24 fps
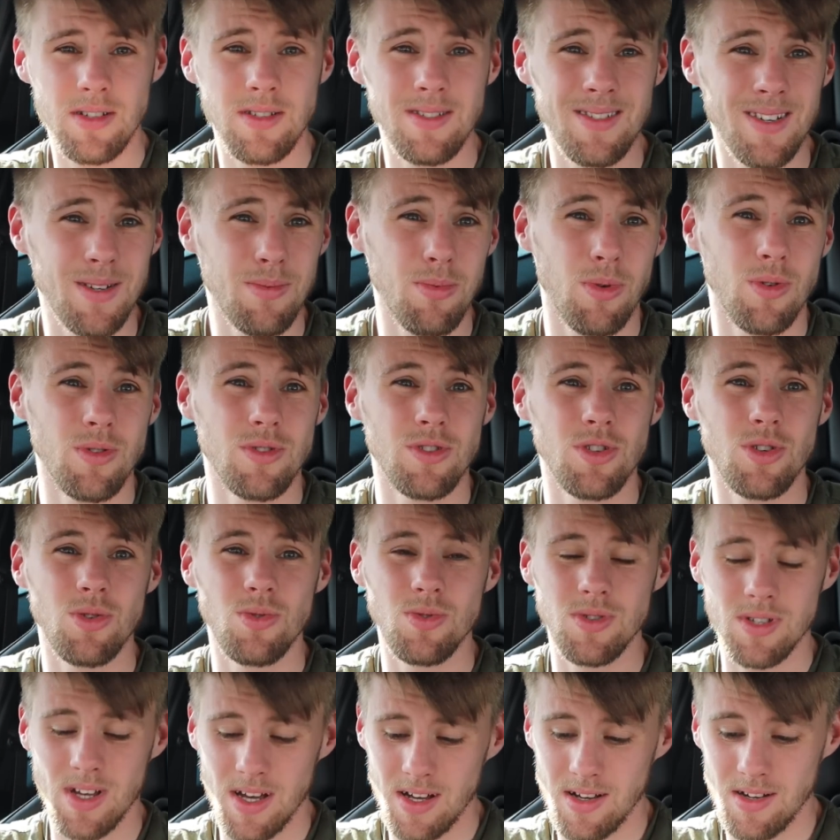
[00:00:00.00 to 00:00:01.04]
6.2
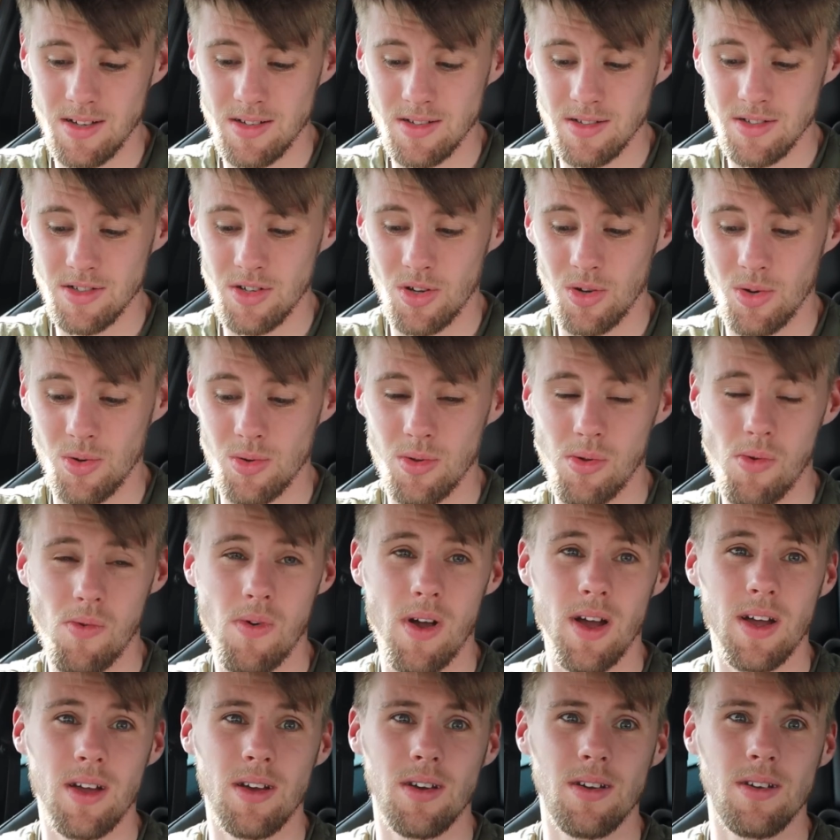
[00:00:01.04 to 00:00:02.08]
seconds, so they
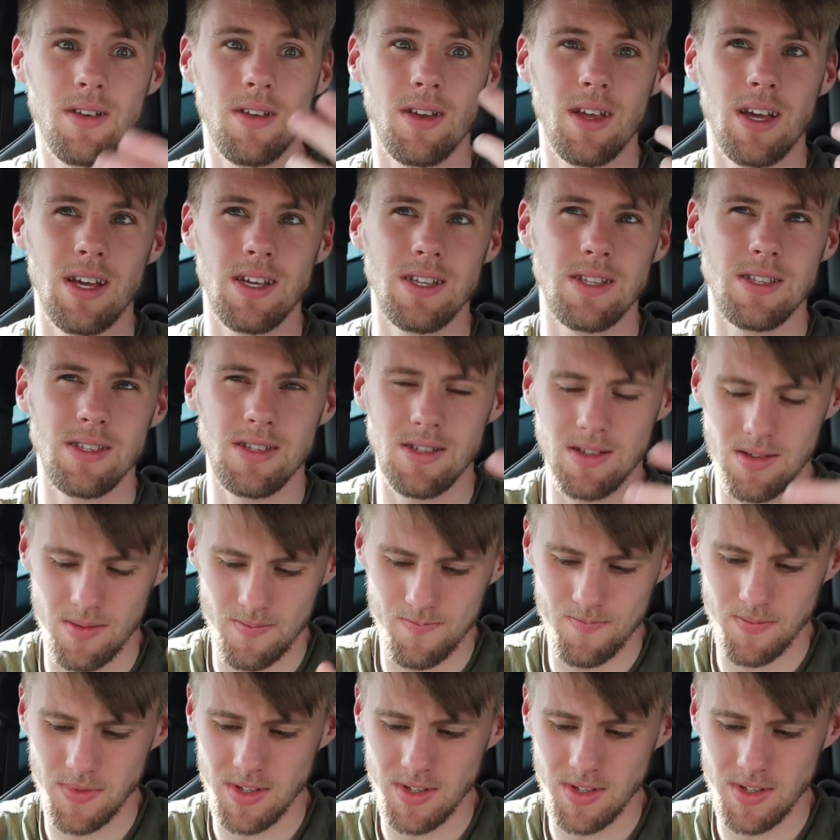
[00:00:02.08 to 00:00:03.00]
reckon it's